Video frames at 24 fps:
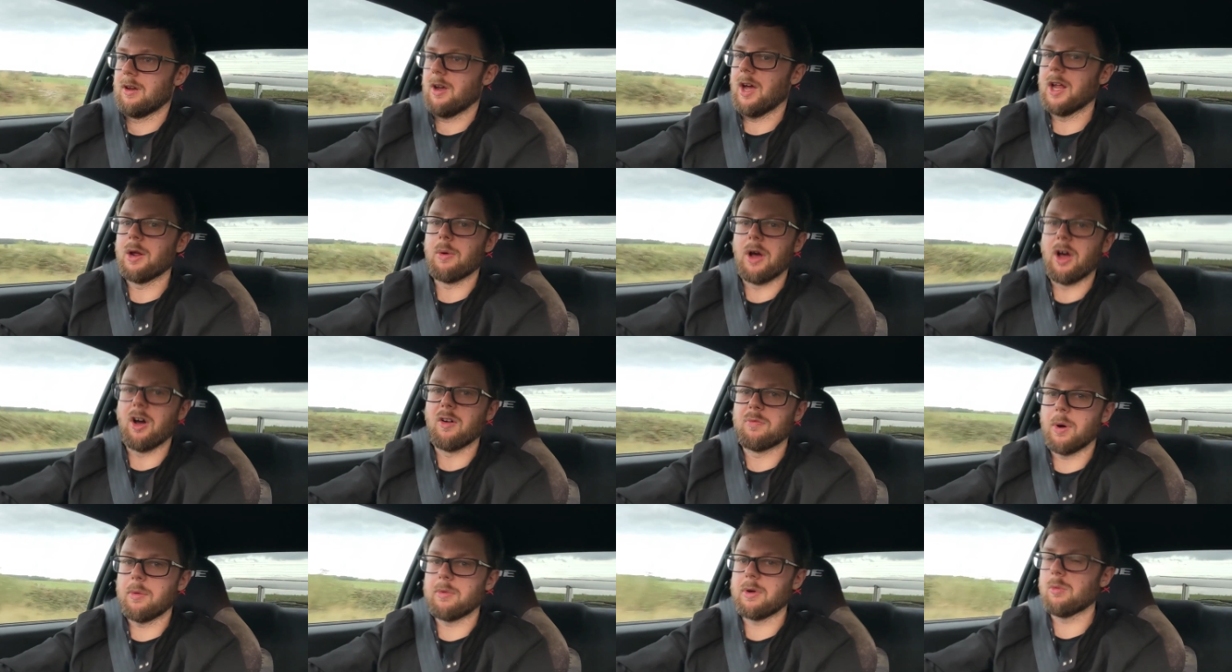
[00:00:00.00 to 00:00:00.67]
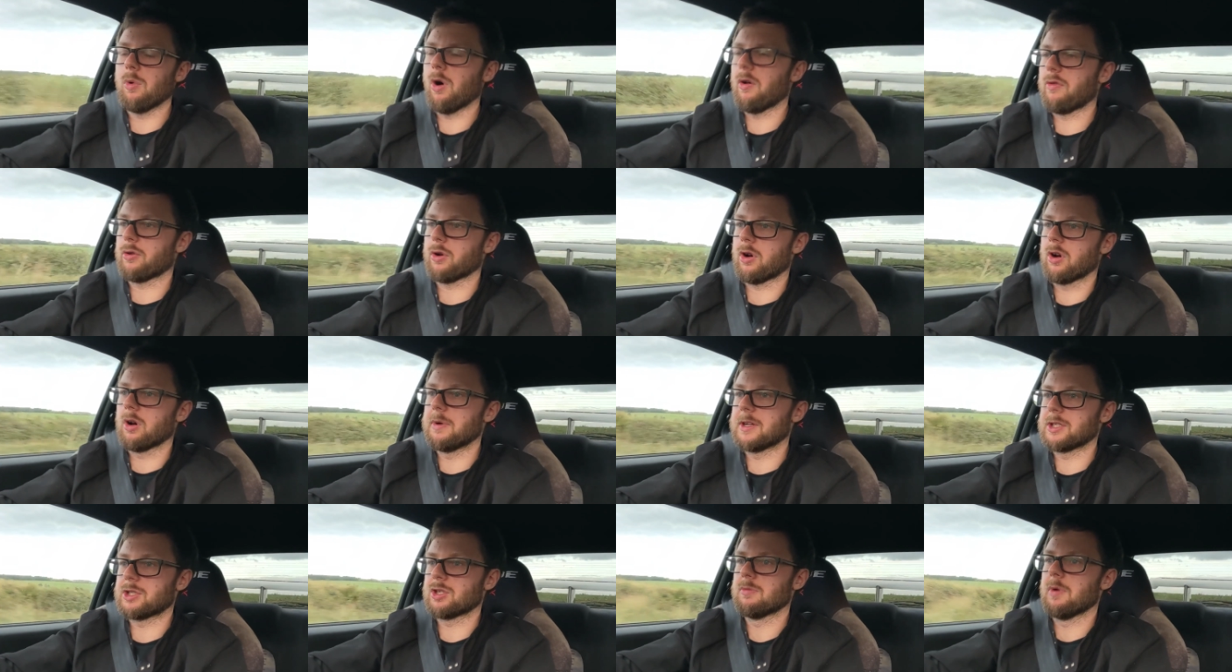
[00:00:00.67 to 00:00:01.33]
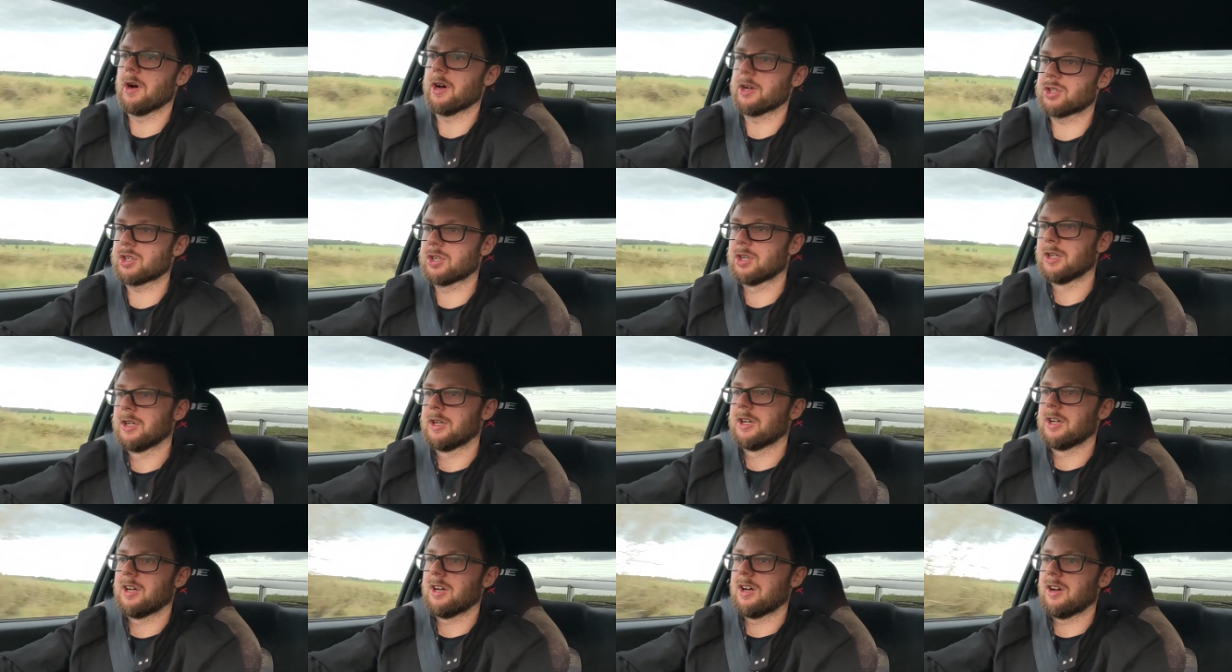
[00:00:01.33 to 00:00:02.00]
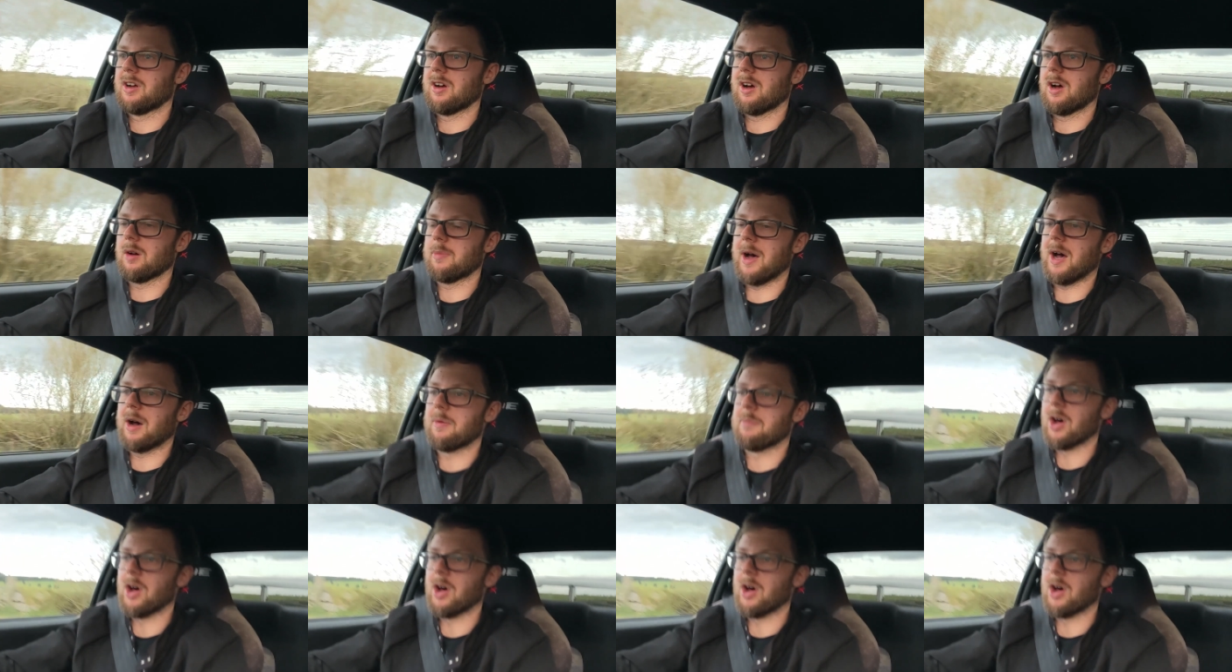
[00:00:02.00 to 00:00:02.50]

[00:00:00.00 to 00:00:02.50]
Anyway, I've probably waffled on a bit too much about